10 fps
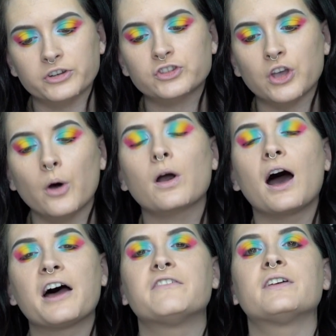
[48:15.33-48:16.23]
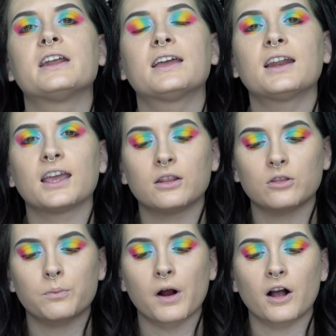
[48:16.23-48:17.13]
so confident
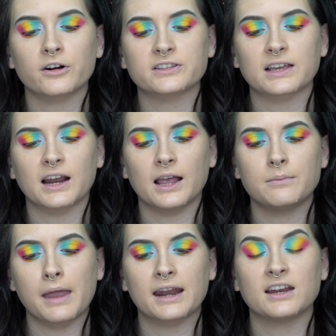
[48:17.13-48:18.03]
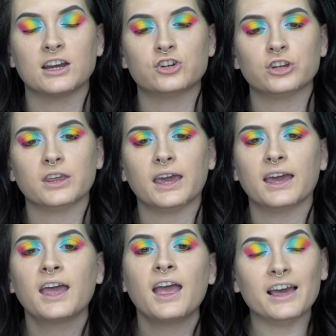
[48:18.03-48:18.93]
in the progress that I had made
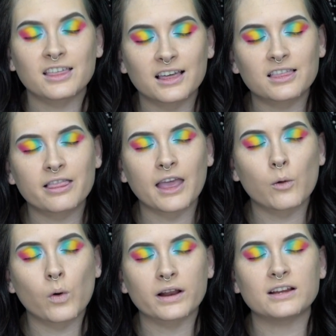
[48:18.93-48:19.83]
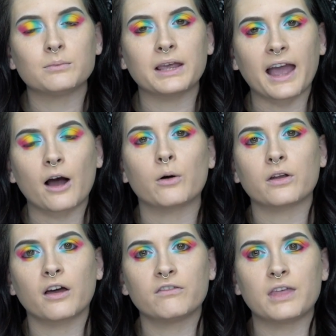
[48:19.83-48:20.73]
initially, I think that they wanted me
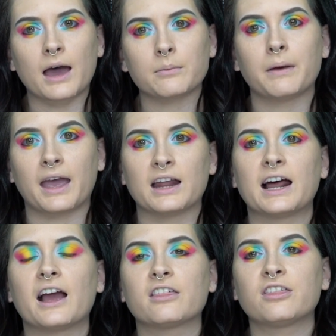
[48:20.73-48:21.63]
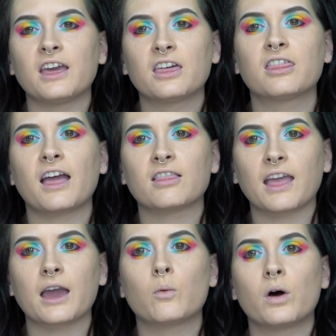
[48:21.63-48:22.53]
out of that bed. I think that
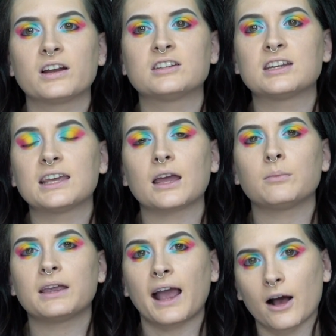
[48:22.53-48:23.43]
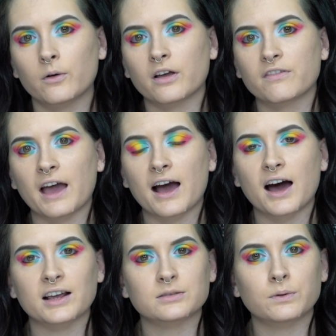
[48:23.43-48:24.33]
they wanted to get me out of that
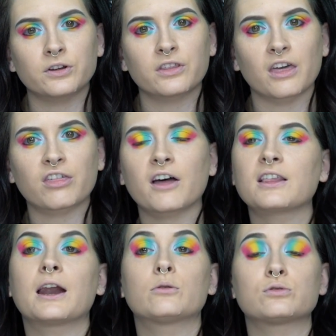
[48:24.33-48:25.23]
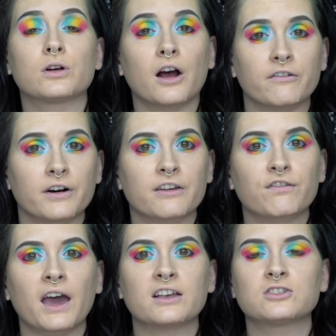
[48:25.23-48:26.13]
hospital. They thought that I was recovering
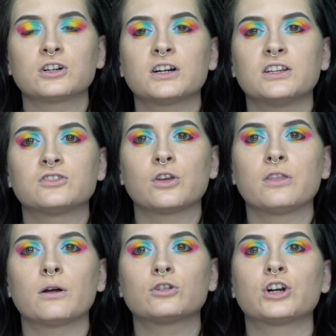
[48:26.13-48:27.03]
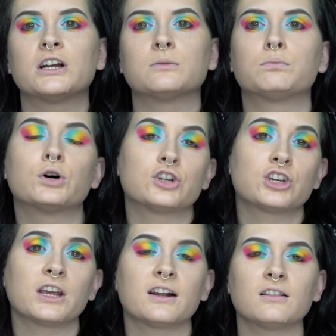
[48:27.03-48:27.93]
faster, and so they were trying to
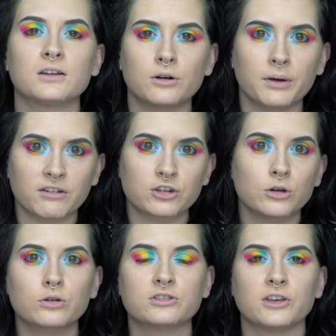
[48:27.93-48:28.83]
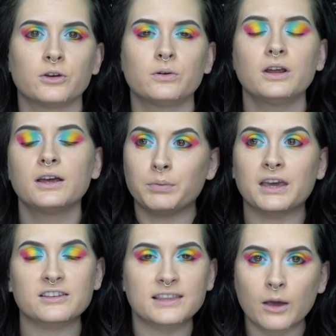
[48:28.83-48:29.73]
push it a little bit too soon
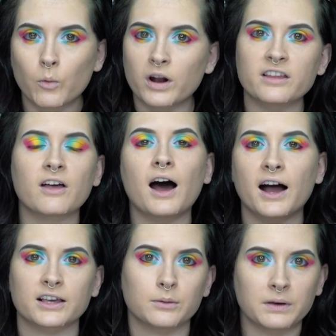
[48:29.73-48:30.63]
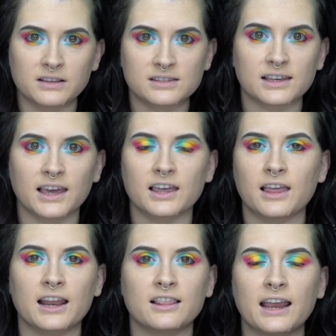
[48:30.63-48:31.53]
because they wanted the occupancy.
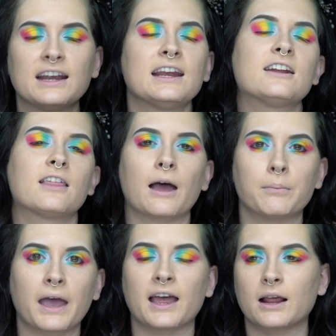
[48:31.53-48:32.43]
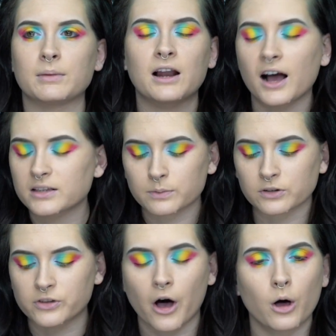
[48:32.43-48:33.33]
They needed that bed. I mean,
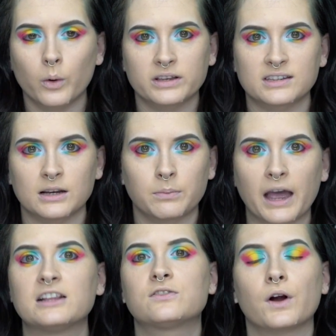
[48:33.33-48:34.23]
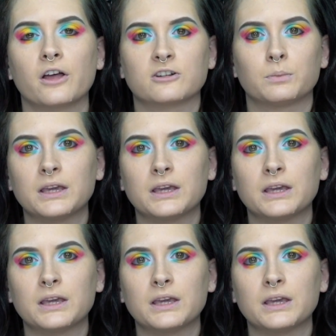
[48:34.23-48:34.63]
hospitals always need beds for other